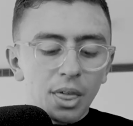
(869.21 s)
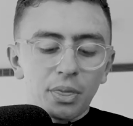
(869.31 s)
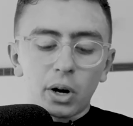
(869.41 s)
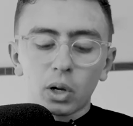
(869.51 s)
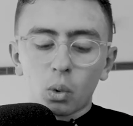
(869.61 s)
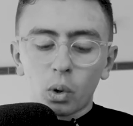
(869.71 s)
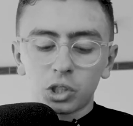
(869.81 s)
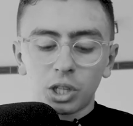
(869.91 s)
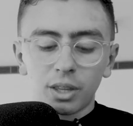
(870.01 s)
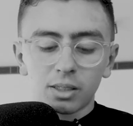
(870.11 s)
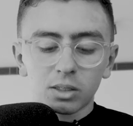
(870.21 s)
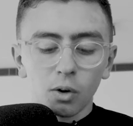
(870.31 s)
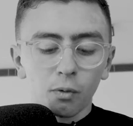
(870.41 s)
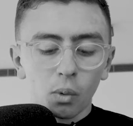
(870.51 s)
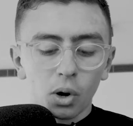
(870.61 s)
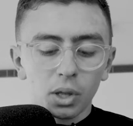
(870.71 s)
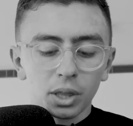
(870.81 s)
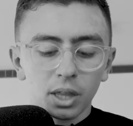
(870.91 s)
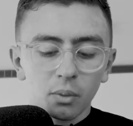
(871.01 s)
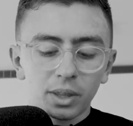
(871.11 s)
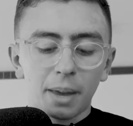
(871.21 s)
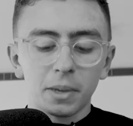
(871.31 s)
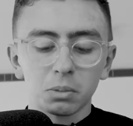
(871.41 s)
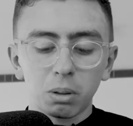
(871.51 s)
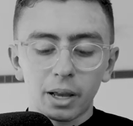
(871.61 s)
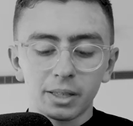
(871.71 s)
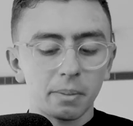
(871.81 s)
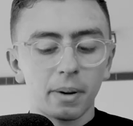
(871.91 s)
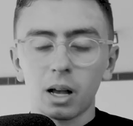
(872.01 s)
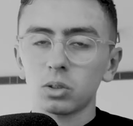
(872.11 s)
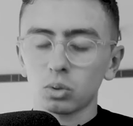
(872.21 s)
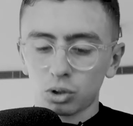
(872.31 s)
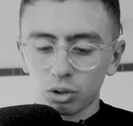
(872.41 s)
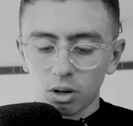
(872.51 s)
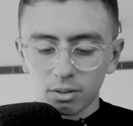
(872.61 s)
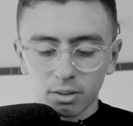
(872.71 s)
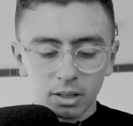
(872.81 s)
they don't question their self-worth when they misplace a pass or shot.